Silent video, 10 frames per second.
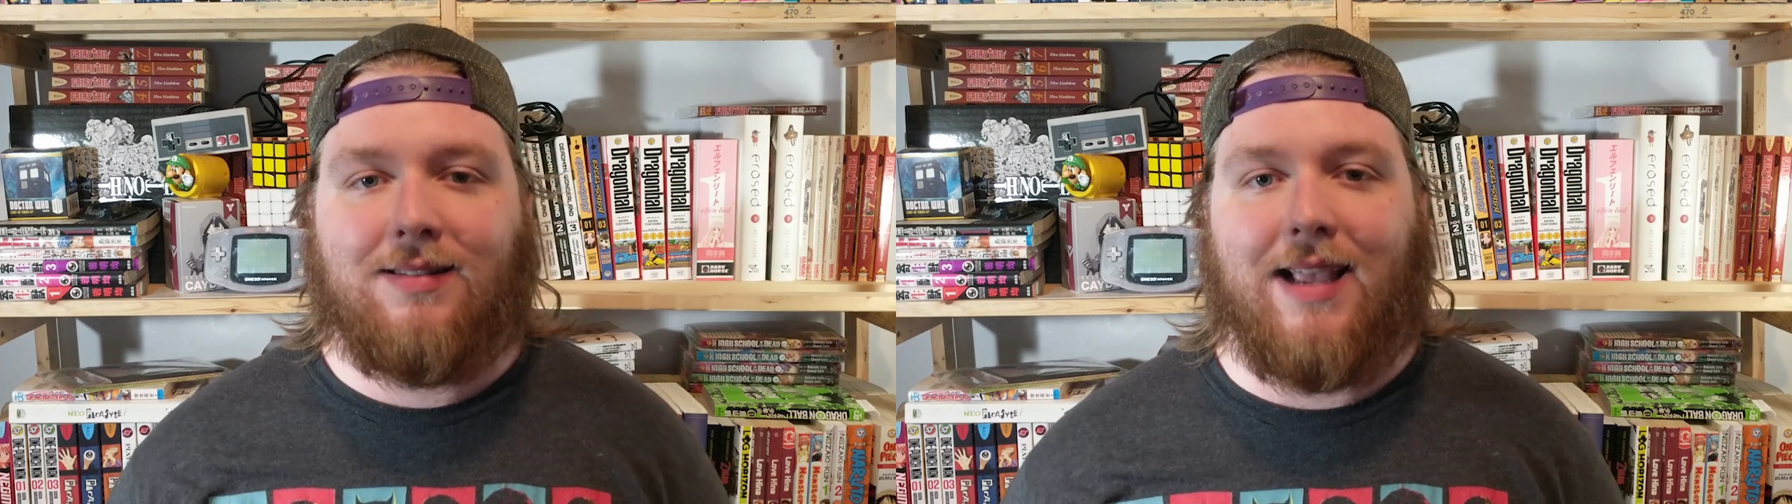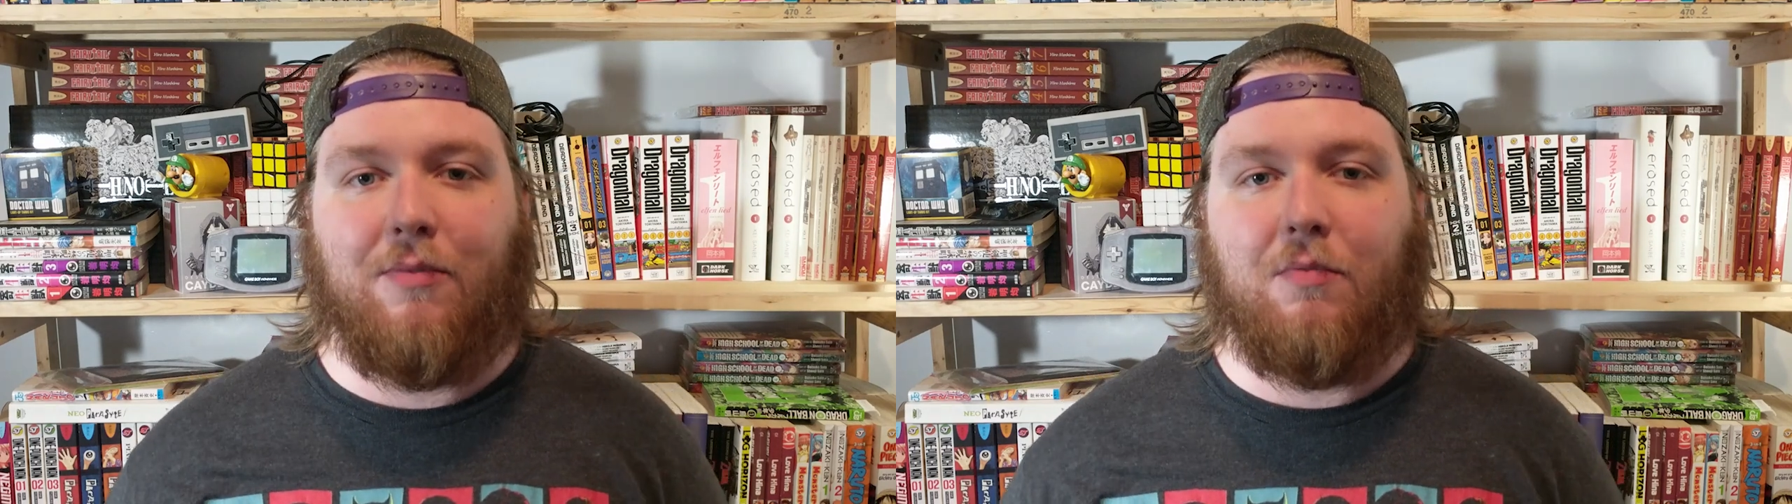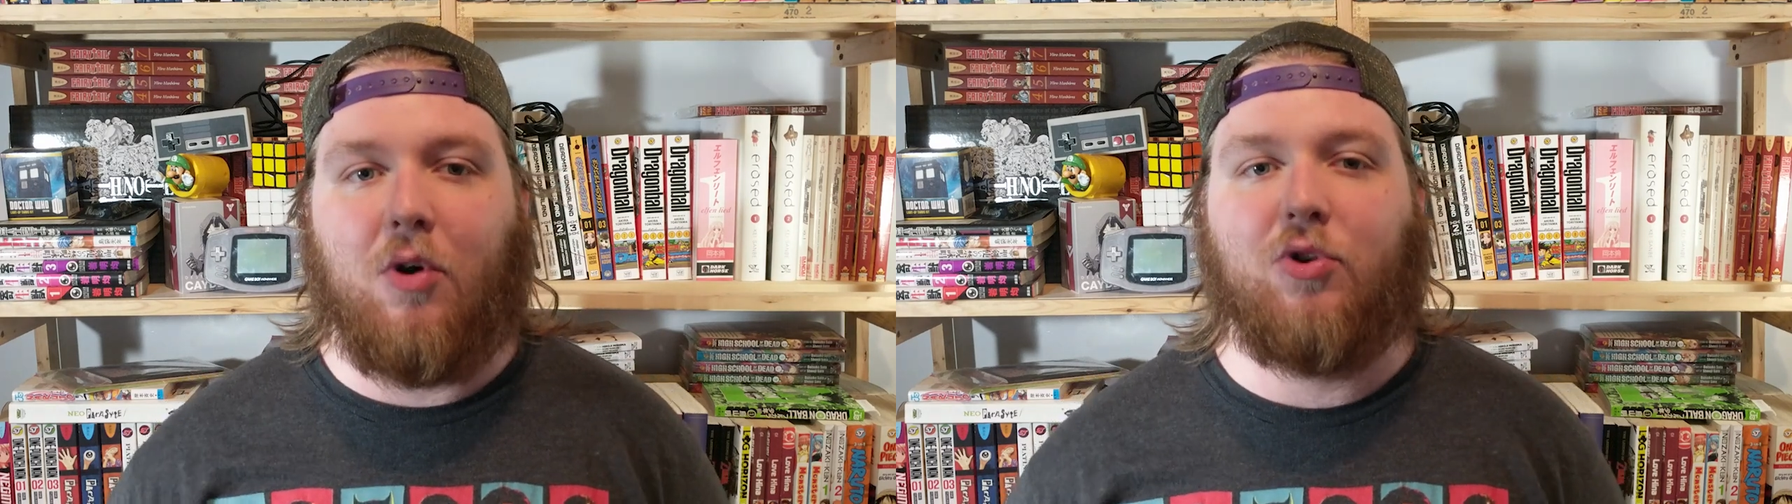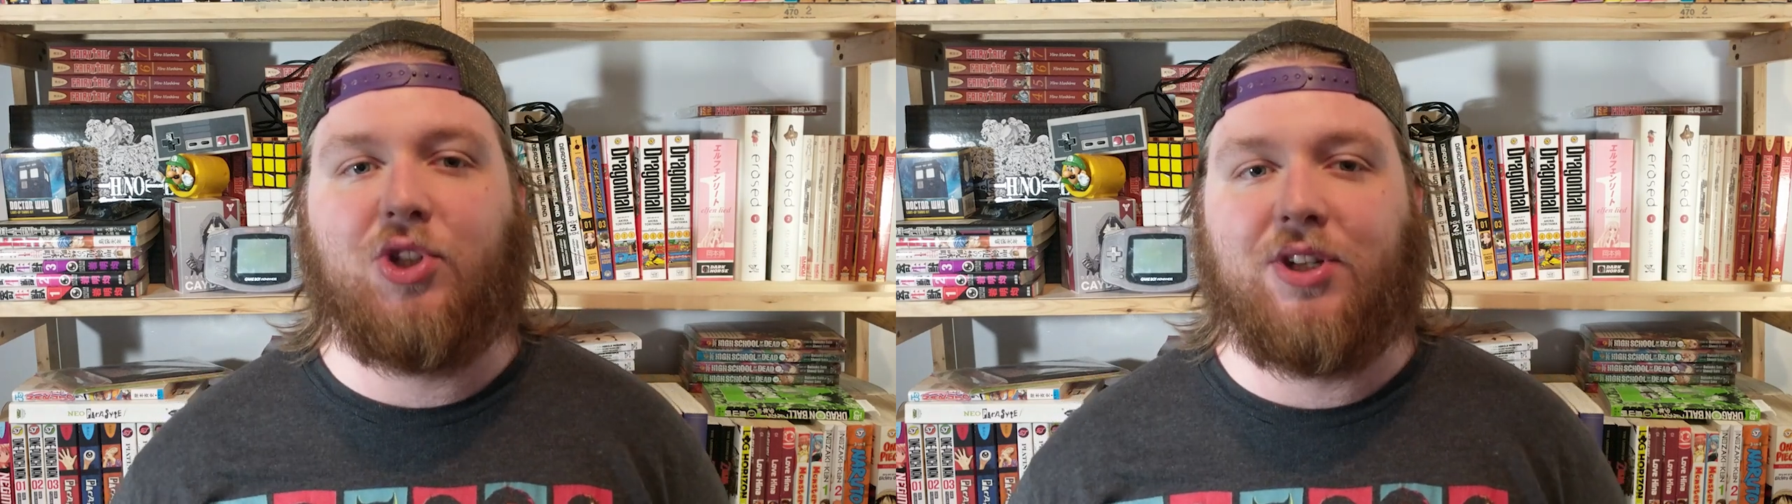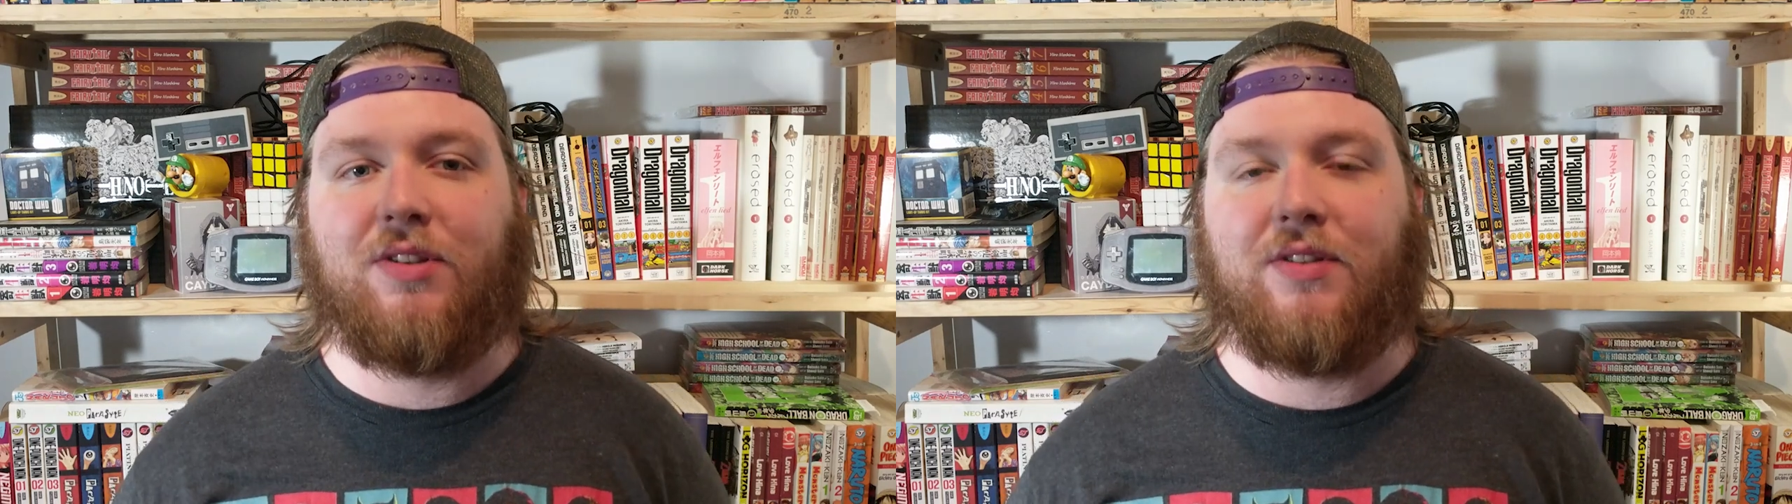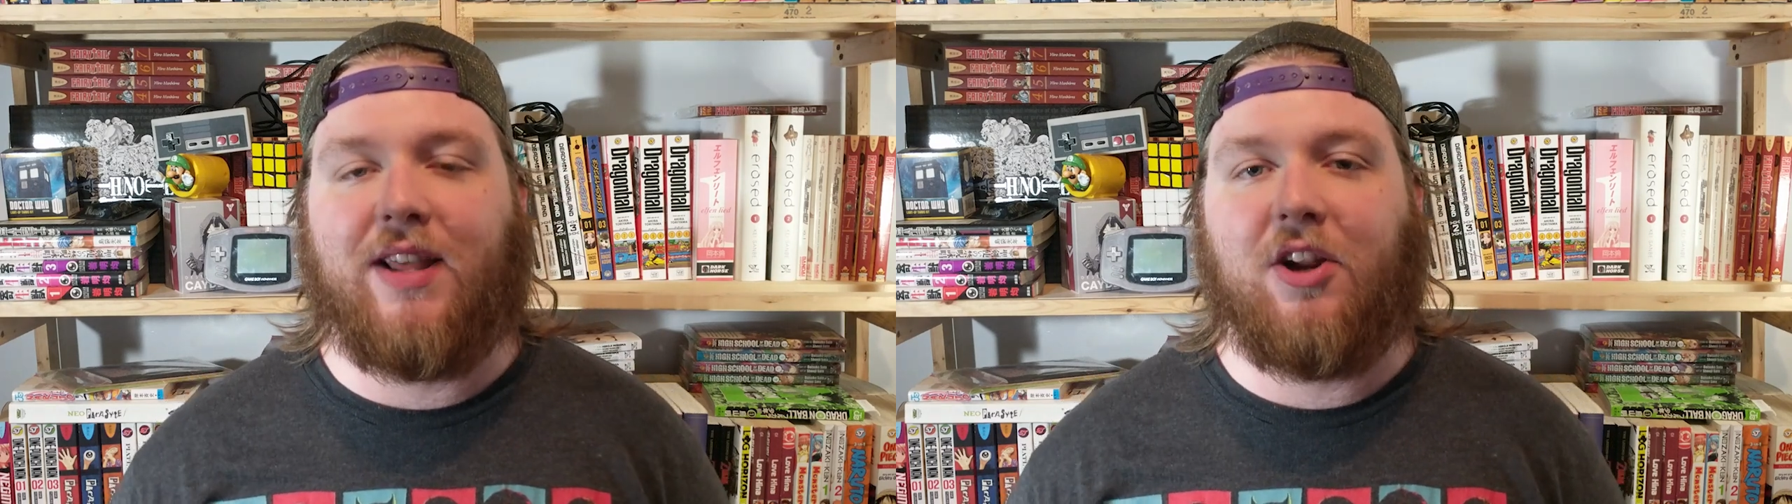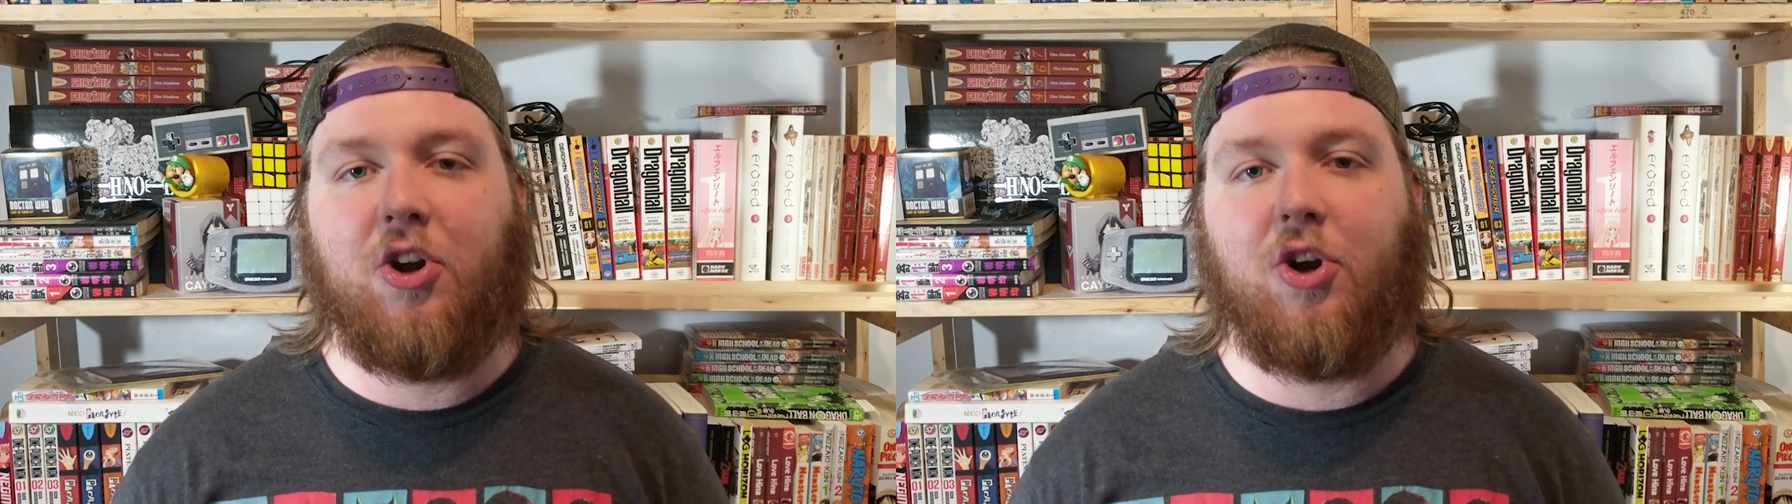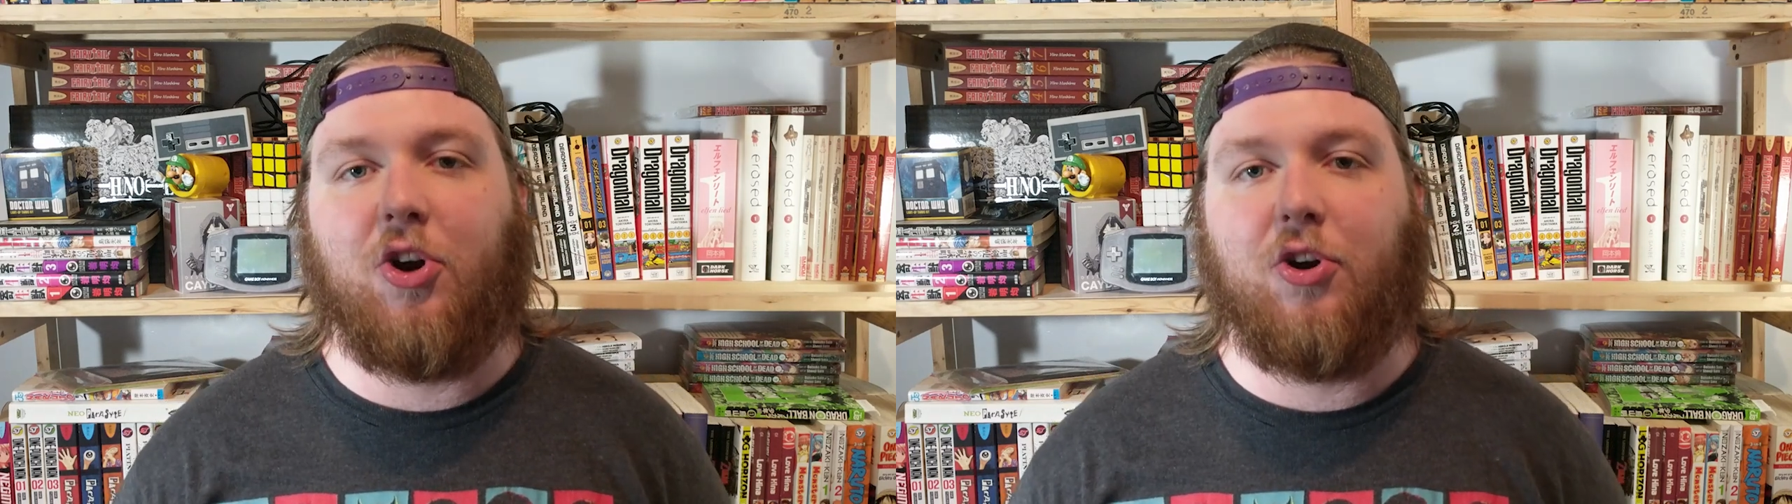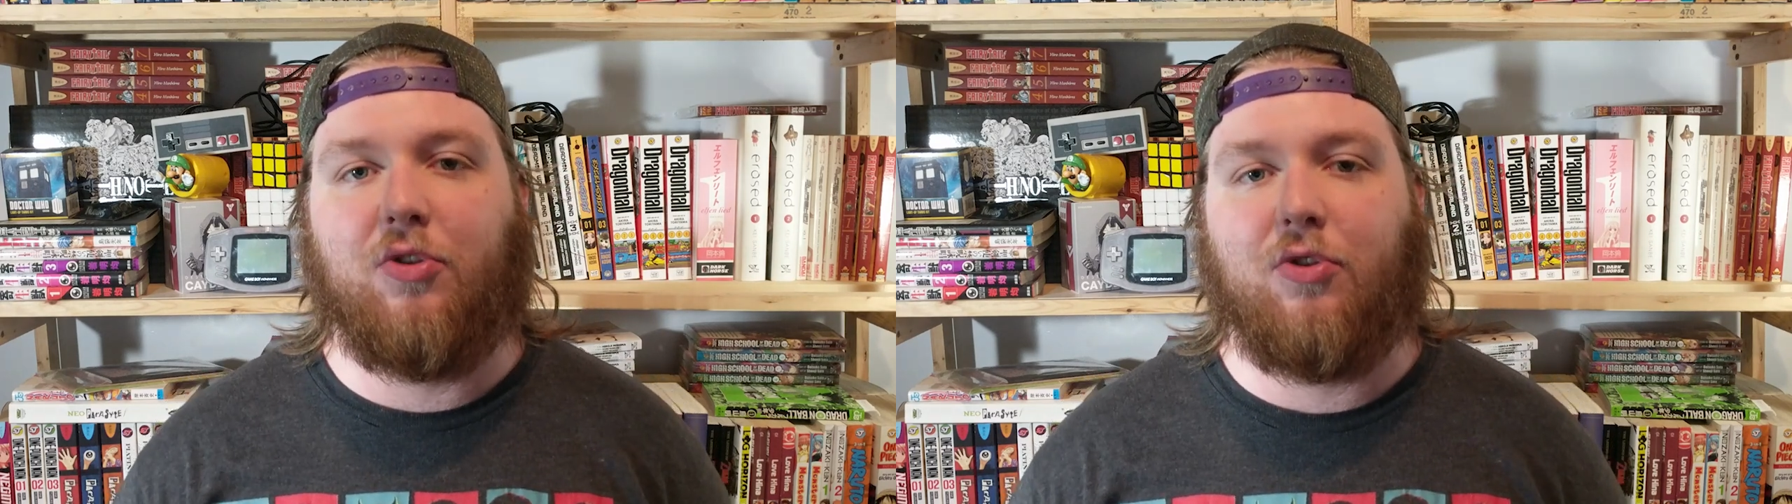same emotions that occur